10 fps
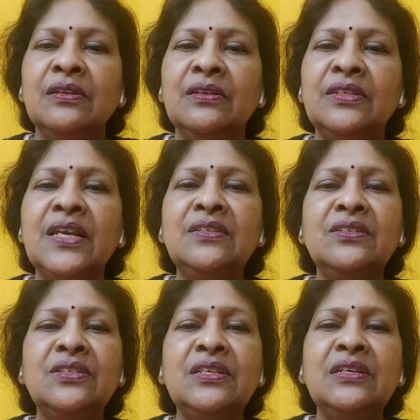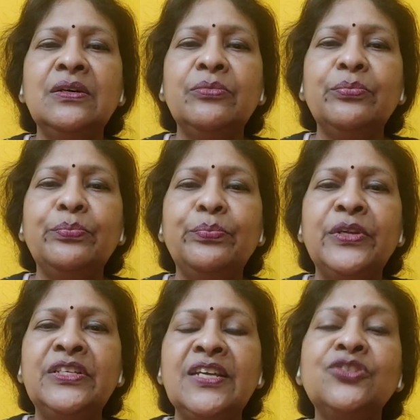Since the
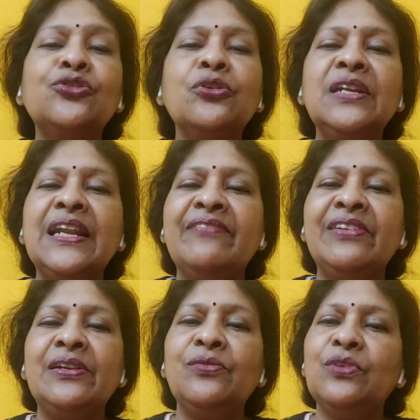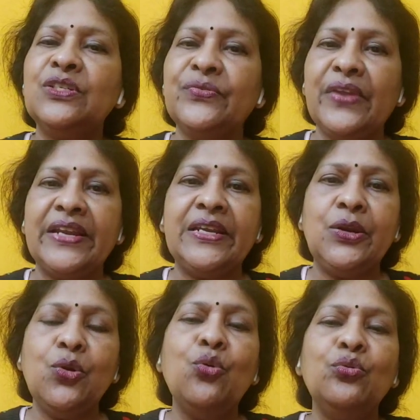progesterone level was very
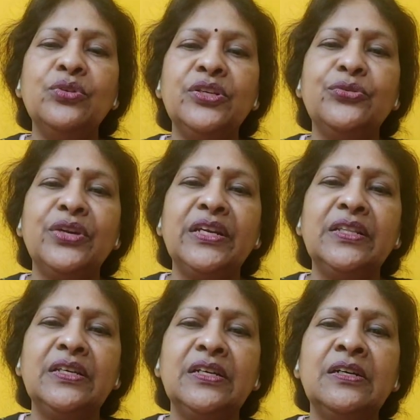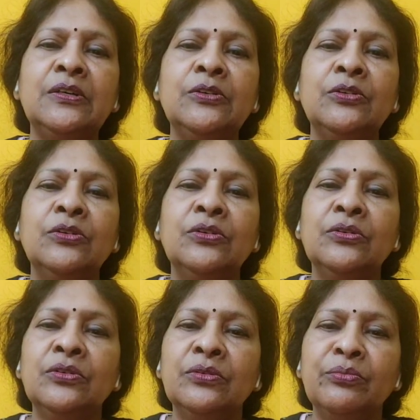low during the
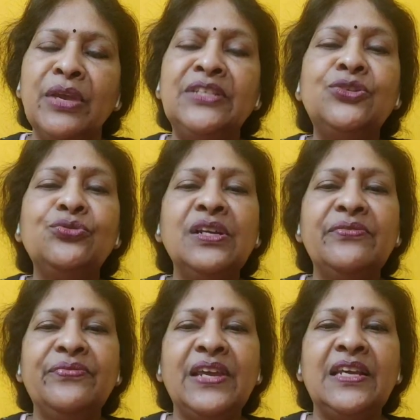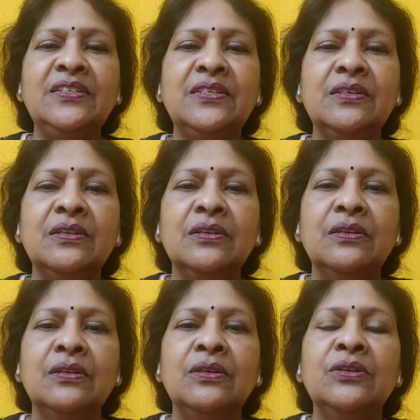menstrual phase,
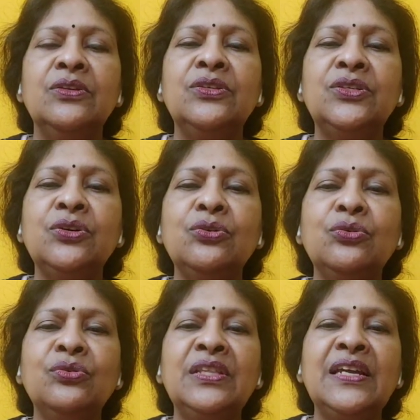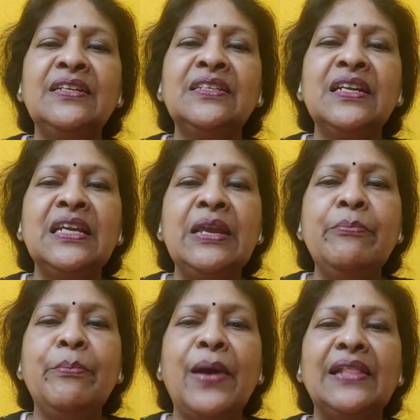so there is an
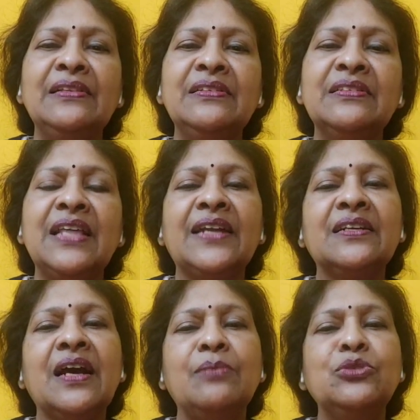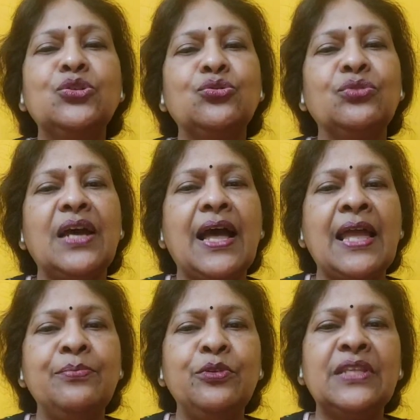impulse that comes through the
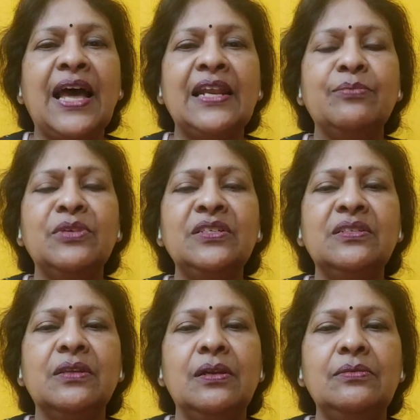hypothalamus